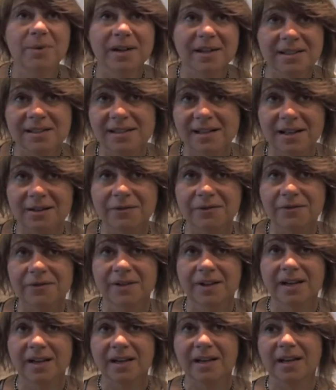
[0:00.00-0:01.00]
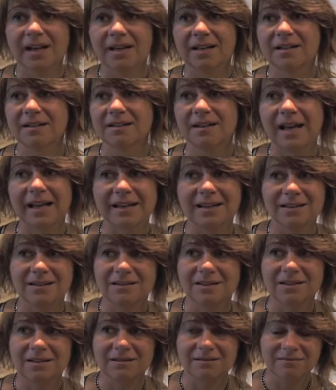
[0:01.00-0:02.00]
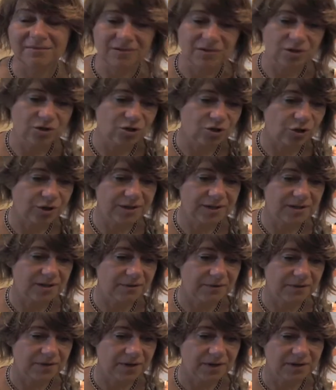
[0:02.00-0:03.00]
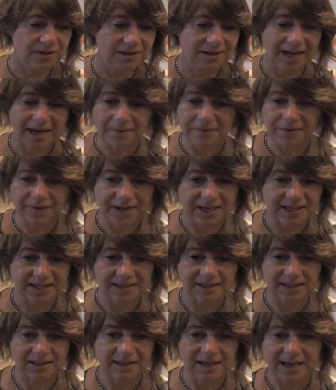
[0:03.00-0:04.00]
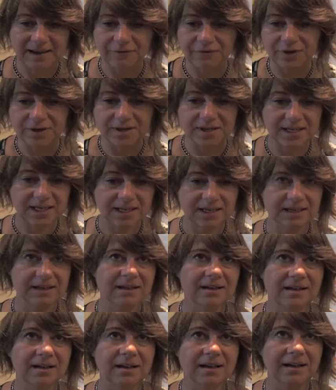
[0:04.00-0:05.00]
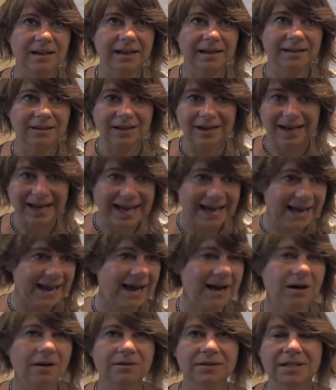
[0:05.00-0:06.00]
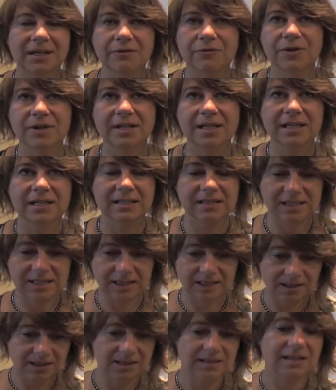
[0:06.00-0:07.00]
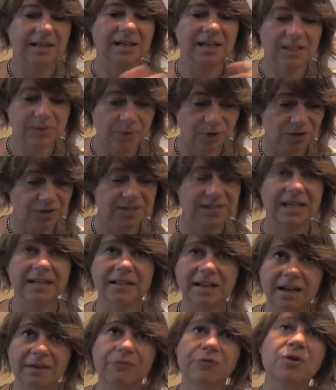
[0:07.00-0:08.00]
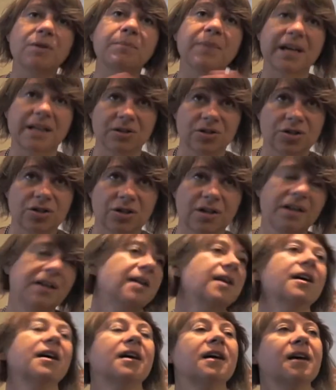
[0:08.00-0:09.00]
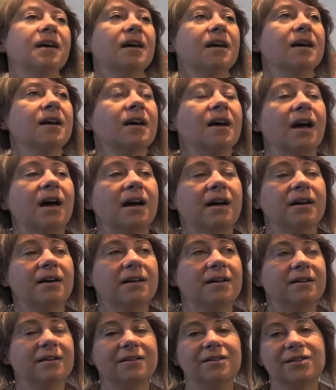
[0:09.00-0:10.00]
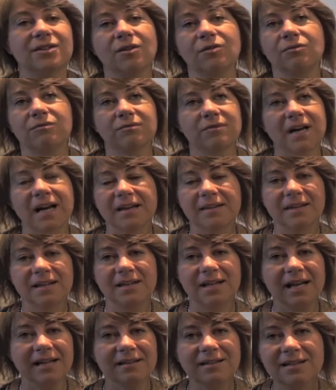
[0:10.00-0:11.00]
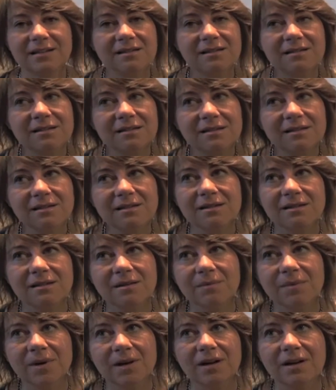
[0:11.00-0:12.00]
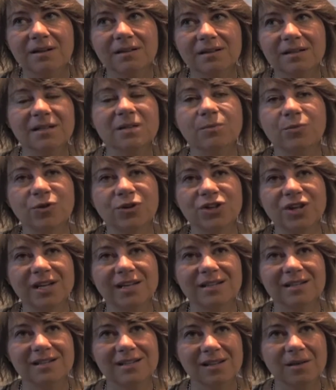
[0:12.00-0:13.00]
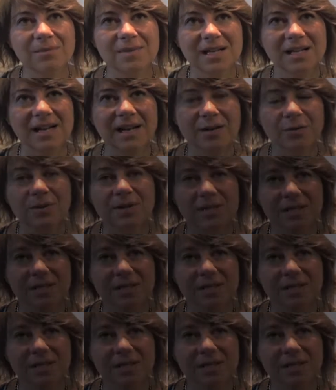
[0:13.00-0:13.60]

itself, and like the the choice of uh, the typeface and everything, uh, like the layout, everything, it's, like, it's an experience at every page. Uh, so I think like this, uh, this project is something like really